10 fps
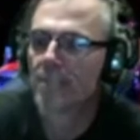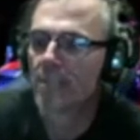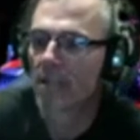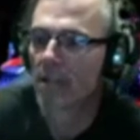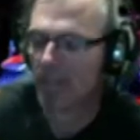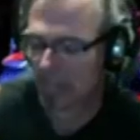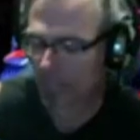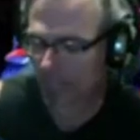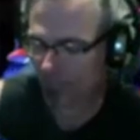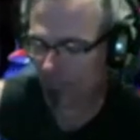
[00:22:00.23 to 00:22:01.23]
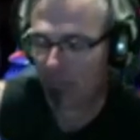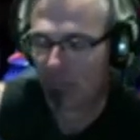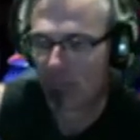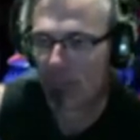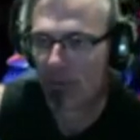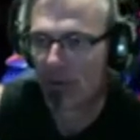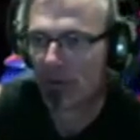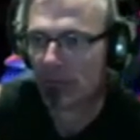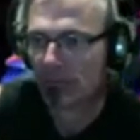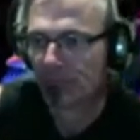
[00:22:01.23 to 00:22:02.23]

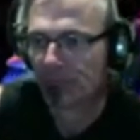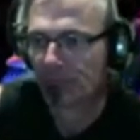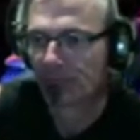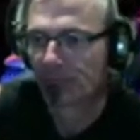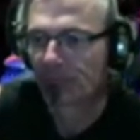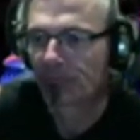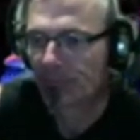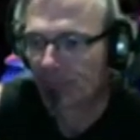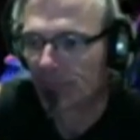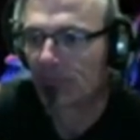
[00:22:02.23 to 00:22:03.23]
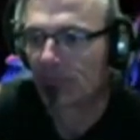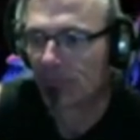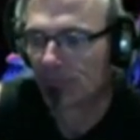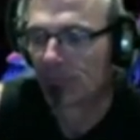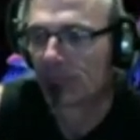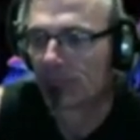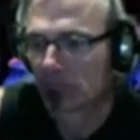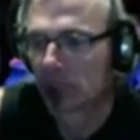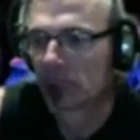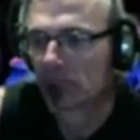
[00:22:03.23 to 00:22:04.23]

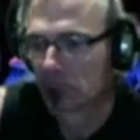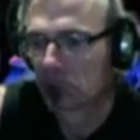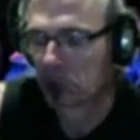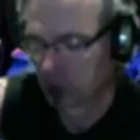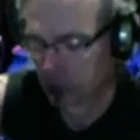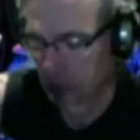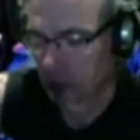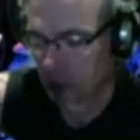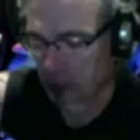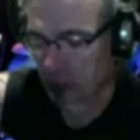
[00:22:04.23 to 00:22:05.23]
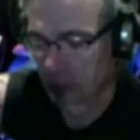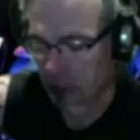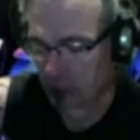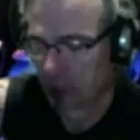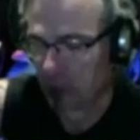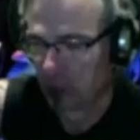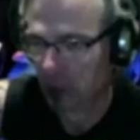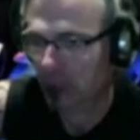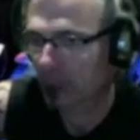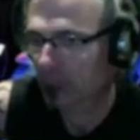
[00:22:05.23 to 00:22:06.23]

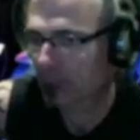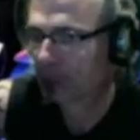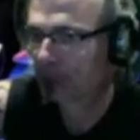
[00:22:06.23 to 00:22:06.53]
(silent)